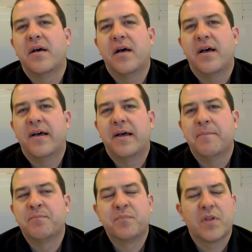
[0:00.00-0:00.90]
I
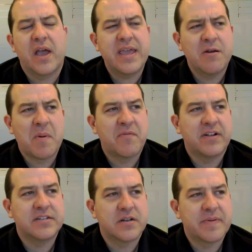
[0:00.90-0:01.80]
can't remember if I
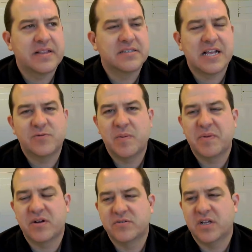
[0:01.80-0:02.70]
talked about this last week, but
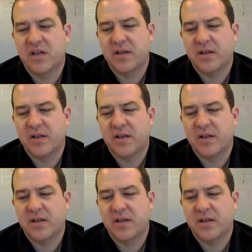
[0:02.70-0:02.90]
there was